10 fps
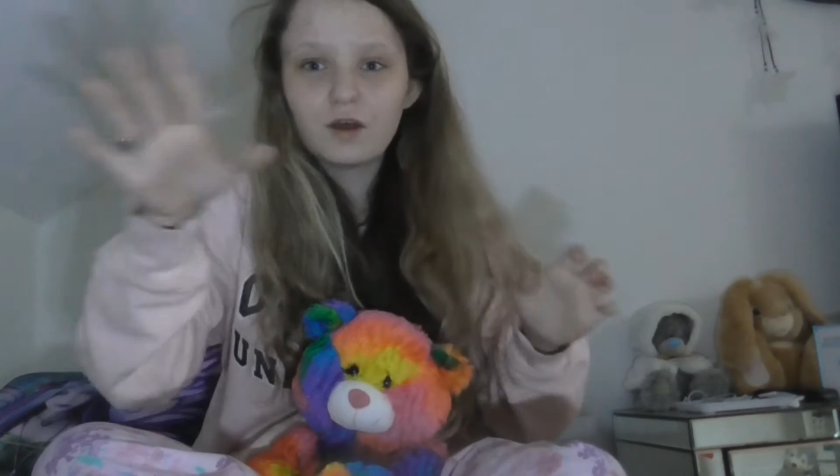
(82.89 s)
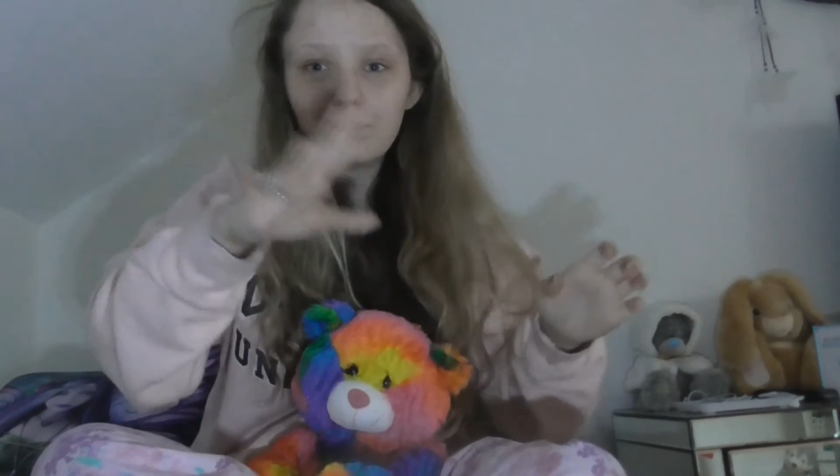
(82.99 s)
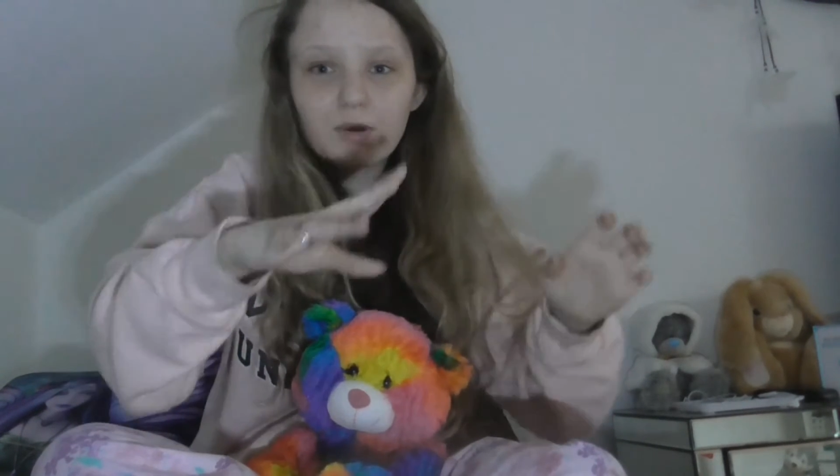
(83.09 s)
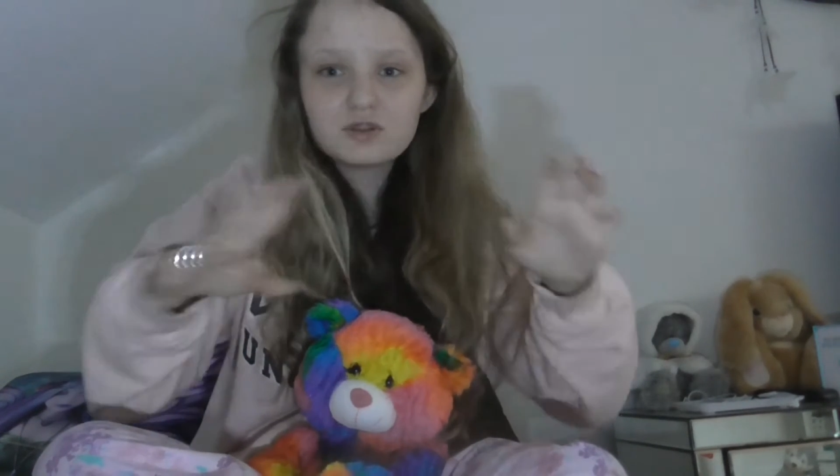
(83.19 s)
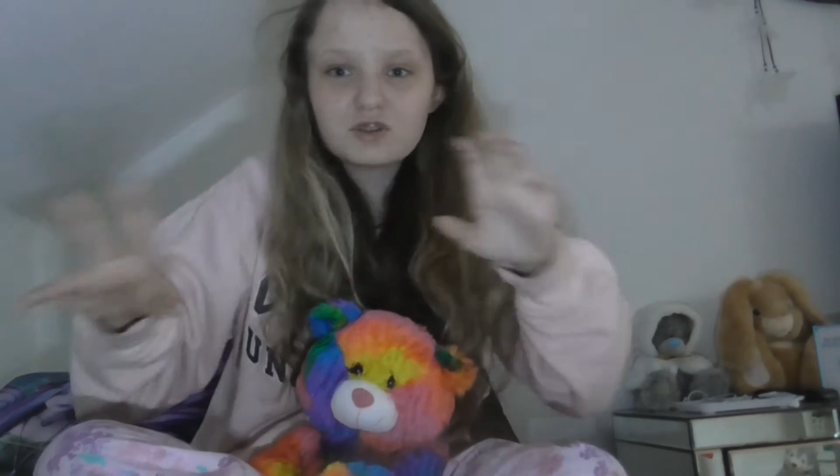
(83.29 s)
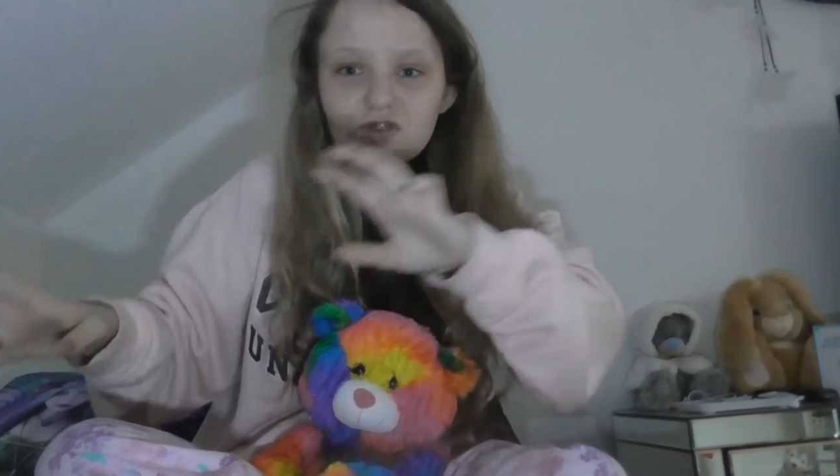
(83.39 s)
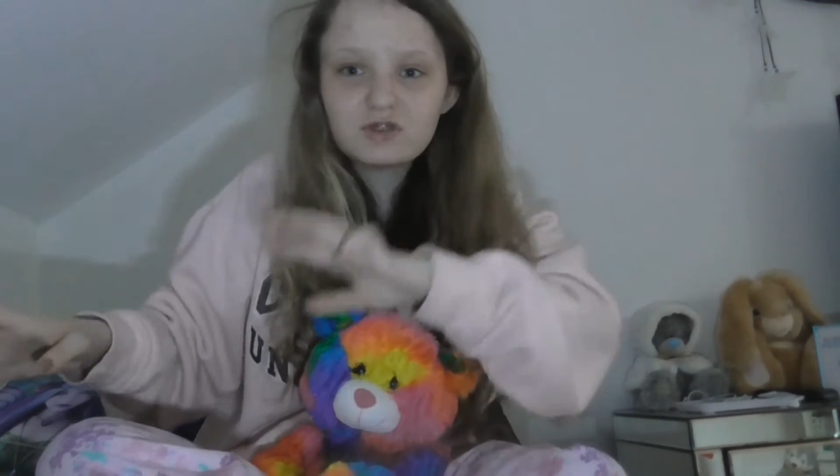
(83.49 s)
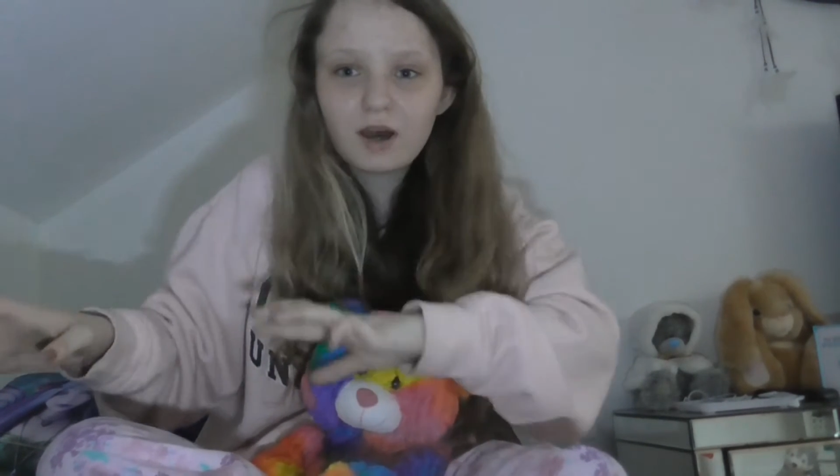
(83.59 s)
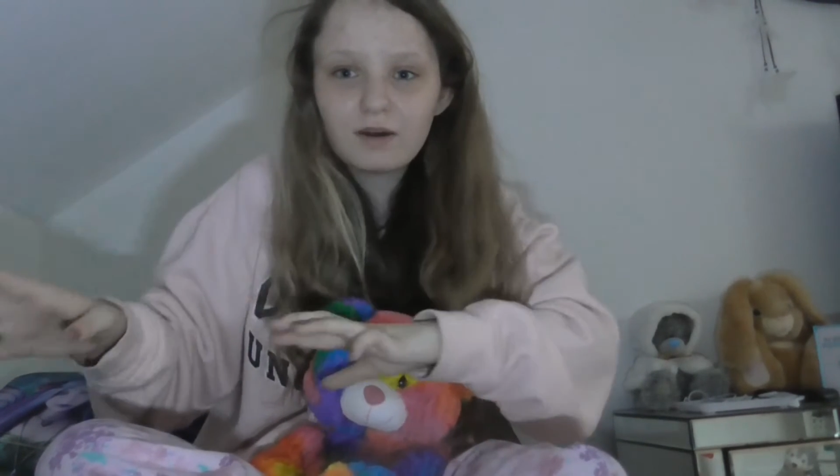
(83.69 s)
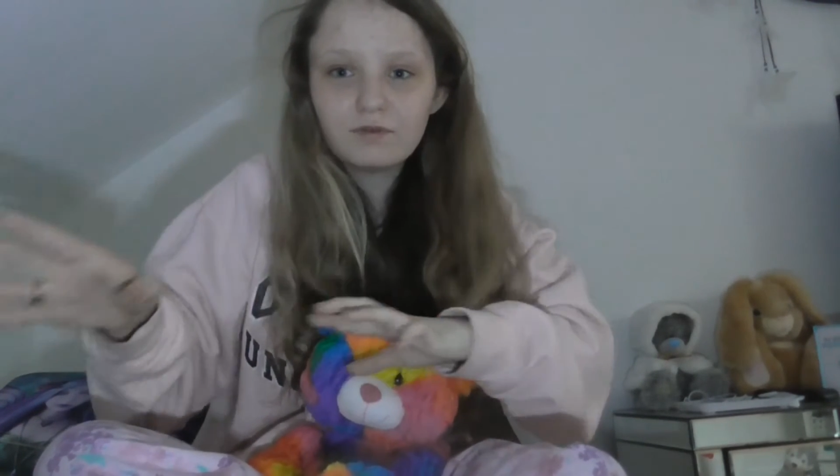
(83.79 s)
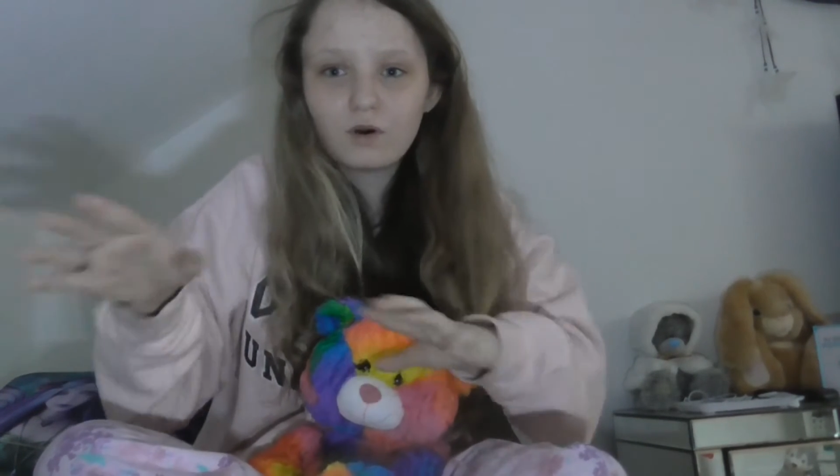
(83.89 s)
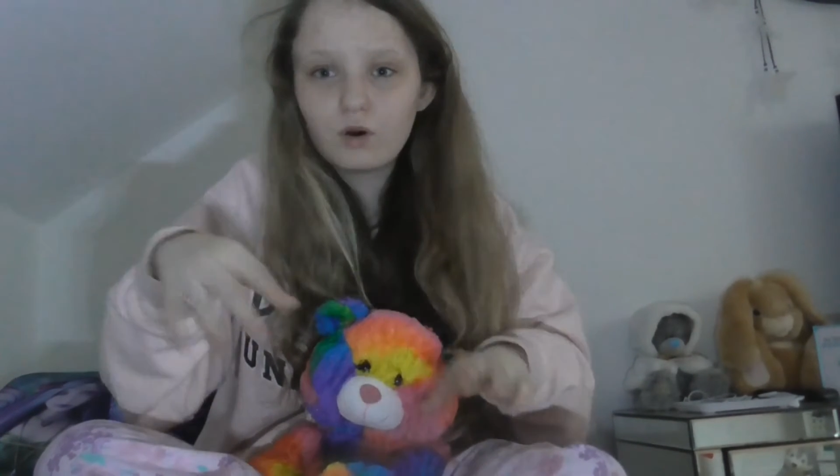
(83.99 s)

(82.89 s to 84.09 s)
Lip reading: a bunch of stuff